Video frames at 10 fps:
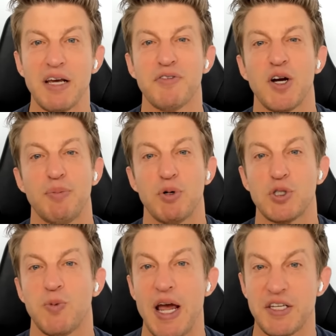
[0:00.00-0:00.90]
being very
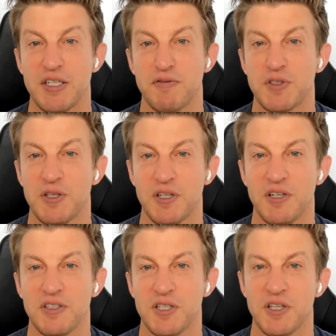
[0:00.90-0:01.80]
persuasive to
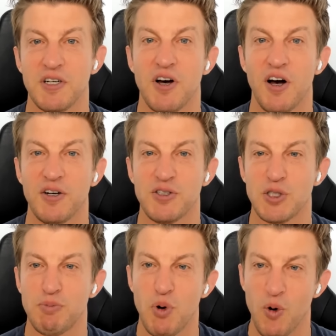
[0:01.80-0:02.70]
the
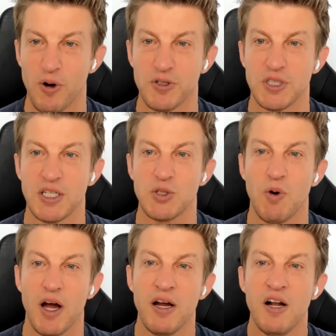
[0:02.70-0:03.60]
non-supporters. And that's
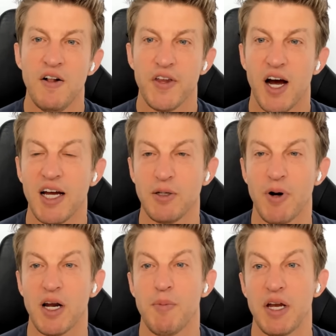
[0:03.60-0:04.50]
why highly
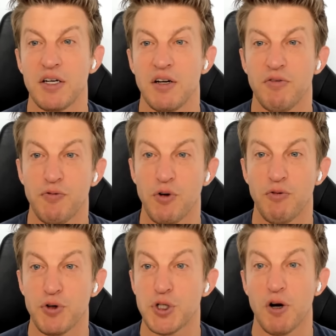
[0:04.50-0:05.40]
recommend,
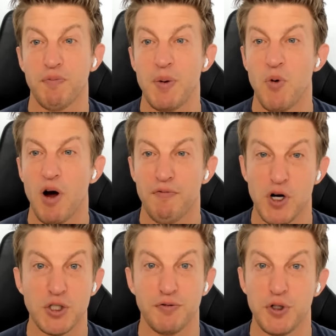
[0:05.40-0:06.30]
for sure, if people want
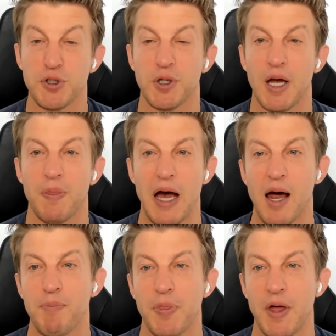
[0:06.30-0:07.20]
Fossil Future, get
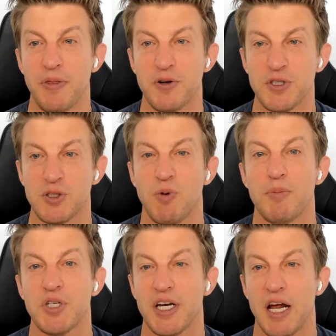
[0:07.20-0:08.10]
that. But then there's this
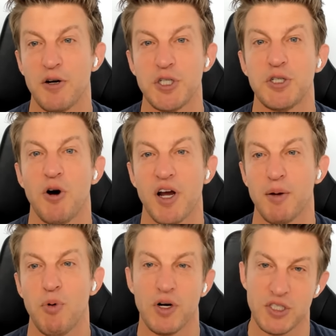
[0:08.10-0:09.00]
website,
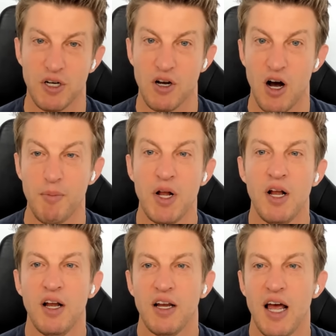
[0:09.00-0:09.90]
energytalkingpoints.com.
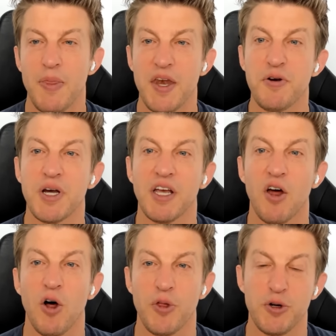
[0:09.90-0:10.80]
And then you can
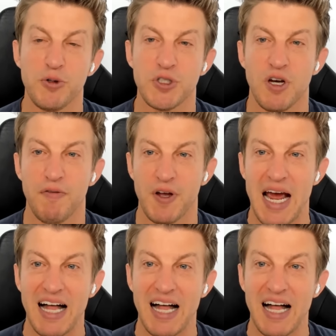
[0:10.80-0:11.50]
get all the new stuff at